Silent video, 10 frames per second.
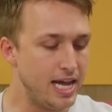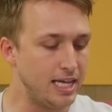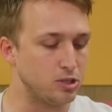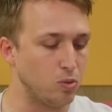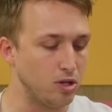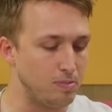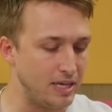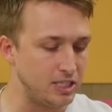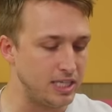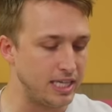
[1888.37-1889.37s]
It's worth
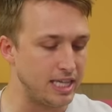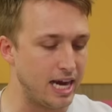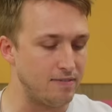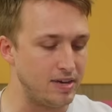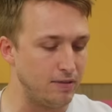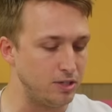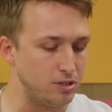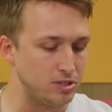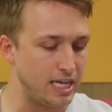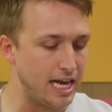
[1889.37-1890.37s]
mentioning that I've never
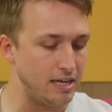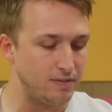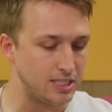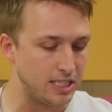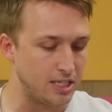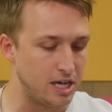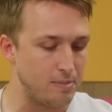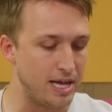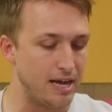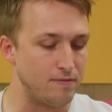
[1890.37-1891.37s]
used any of his
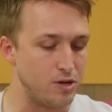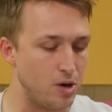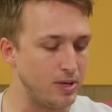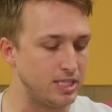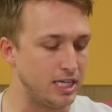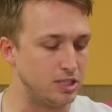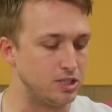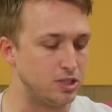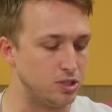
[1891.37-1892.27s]
income and have no intention to